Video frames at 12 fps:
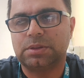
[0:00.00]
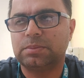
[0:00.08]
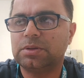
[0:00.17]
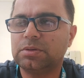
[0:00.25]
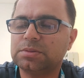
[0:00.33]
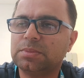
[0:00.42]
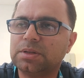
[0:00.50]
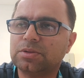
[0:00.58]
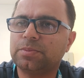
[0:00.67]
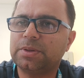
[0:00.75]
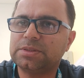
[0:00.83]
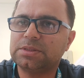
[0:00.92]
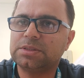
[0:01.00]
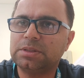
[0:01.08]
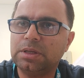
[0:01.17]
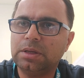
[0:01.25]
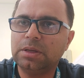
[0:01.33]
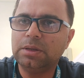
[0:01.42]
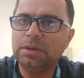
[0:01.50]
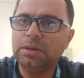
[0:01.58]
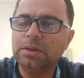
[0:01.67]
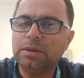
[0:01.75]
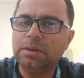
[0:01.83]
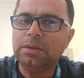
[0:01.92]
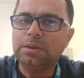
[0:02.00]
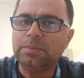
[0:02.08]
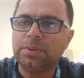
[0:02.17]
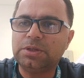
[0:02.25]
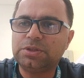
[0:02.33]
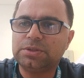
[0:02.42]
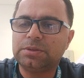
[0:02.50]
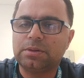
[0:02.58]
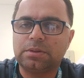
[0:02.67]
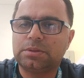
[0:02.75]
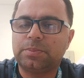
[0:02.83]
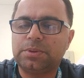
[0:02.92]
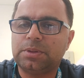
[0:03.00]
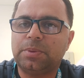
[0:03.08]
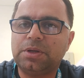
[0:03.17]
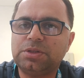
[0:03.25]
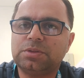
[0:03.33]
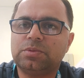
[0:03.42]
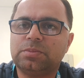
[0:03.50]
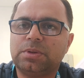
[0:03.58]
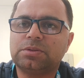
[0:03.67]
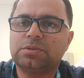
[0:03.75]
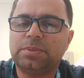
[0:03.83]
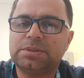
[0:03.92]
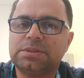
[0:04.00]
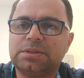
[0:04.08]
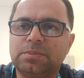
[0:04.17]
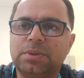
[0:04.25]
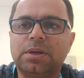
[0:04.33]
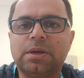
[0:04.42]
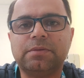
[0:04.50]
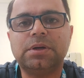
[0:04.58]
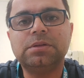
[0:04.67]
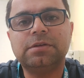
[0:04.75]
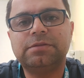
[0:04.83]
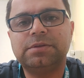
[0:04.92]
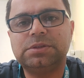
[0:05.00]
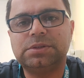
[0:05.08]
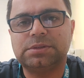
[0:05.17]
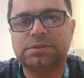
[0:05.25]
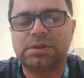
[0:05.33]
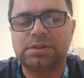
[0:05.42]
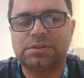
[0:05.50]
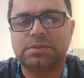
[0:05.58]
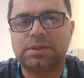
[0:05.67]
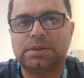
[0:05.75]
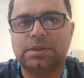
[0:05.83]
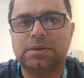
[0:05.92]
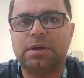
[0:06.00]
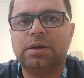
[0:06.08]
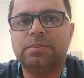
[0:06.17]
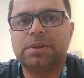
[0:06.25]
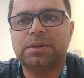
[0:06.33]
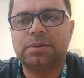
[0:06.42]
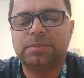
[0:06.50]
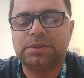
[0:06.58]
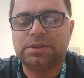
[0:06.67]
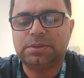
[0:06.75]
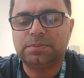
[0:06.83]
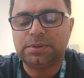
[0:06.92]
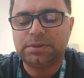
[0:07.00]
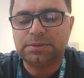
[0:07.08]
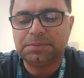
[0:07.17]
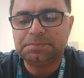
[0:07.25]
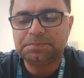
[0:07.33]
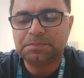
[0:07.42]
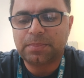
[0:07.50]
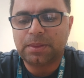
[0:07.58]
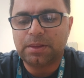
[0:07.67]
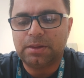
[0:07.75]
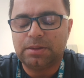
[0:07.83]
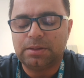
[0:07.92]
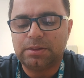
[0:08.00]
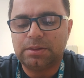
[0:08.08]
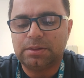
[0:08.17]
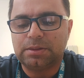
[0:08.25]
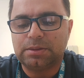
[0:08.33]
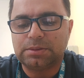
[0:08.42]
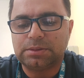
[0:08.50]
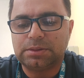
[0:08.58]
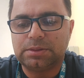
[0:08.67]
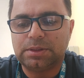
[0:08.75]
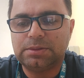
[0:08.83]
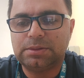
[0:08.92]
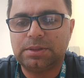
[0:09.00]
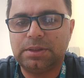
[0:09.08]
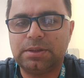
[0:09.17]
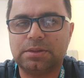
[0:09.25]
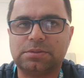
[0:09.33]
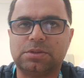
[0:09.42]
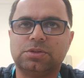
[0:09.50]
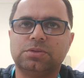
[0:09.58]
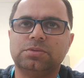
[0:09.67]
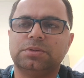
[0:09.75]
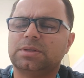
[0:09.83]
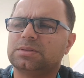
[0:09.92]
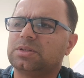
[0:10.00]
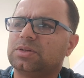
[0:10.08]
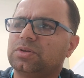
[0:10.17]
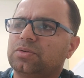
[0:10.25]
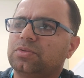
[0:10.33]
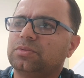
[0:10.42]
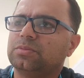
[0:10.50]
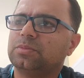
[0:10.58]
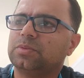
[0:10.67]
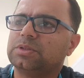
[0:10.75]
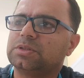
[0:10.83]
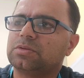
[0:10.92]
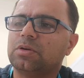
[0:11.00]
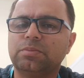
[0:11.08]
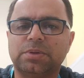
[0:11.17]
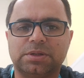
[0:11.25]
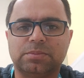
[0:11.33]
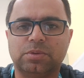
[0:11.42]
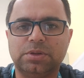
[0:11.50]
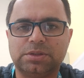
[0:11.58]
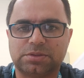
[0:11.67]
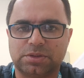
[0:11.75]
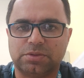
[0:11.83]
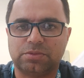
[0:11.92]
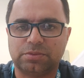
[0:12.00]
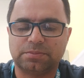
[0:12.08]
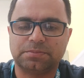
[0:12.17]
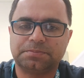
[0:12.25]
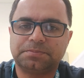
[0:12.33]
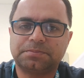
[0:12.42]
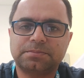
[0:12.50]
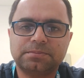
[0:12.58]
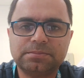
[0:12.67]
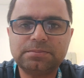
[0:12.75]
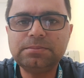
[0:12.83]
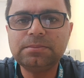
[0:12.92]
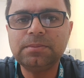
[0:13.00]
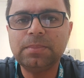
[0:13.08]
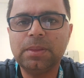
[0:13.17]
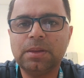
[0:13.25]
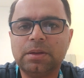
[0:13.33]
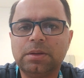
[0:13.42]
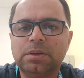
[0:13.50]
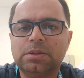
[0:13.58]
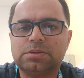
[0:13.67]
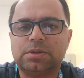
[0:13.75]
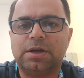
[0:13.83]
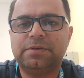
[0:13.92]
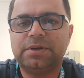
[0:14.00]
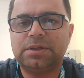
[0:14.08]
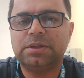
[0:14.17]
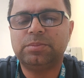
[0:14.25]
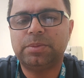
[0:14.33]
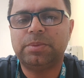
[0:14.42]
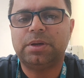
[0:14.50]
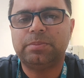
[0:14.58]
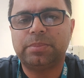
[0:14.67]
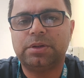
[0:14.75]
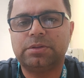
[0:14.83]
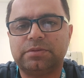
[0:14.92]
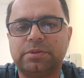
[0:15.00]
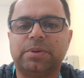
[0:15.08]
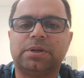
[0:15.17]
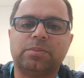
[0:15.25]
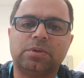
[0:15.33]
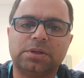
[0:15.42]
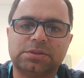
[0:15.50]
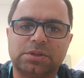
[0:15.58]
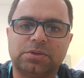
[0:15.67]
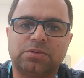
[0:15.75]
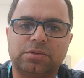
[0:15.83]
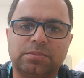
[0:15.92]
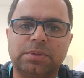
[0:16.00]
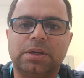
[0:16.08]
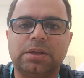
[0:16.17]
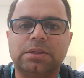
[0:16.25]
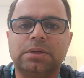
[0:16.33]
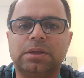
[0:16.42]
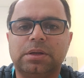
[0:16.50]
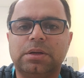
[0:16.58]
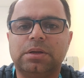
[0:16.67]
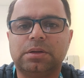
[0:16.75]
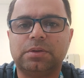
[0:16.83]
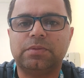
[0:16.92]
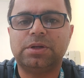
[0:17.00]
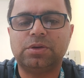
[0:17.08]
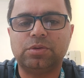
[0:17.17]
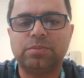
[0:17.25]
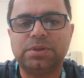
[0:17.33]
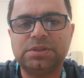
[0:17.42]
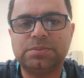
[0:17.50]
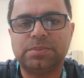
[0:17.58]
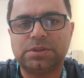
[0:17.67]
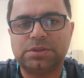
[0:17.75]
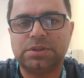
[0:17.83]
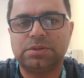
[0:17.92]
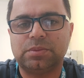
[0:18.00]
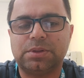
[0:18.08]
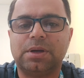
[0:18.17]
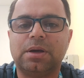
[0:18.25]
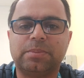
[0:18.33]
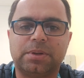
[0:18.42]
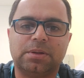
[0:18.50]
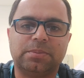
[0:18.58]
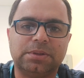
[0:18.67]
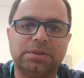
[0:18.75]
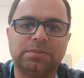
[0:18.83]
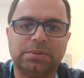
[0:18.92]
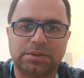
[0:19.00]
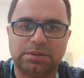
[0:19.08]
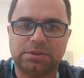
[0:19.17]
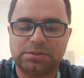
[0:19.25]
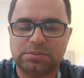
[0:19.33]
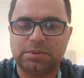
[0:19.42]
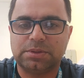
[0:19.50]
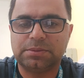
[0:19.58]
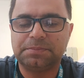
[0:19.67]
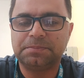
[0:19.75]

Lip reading: Because marked obesity, the patient with marked obesity may have other features as well, like hyperlipidemia, and then they constitute a syndrome which is called metabolic syndrome. So hypertension may be a part of the metabolic syndrome in a very obese patient with hyperlipidemia as well.